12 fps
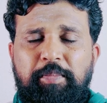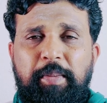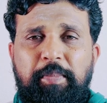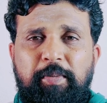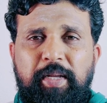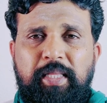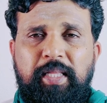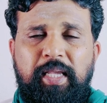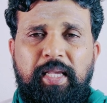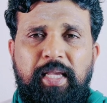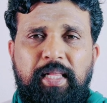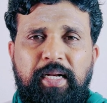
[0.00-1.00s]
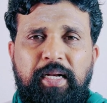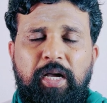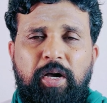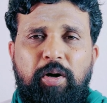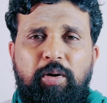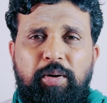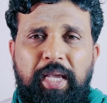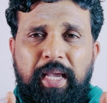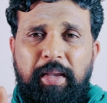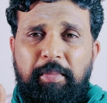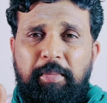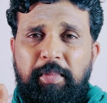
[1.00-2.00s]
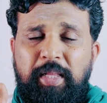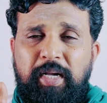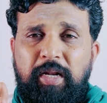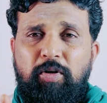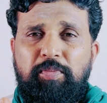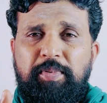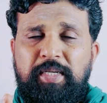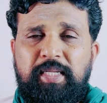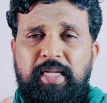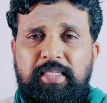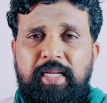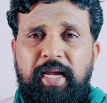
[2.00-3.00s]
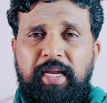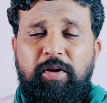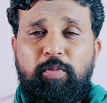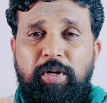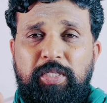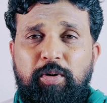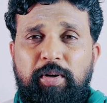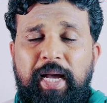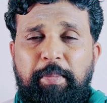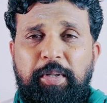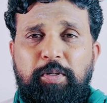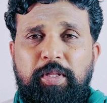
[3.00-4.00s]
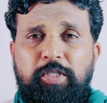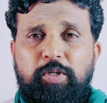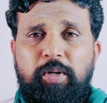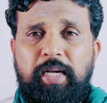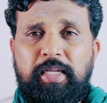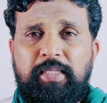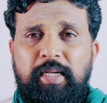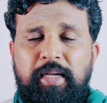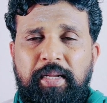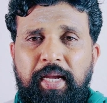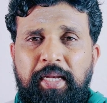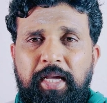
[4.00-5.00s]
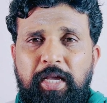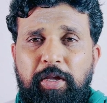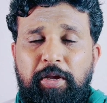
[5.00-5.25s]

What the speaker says: People were thinking that, okay, the crown prince has died. Now what is going to happen to the Cholas, right?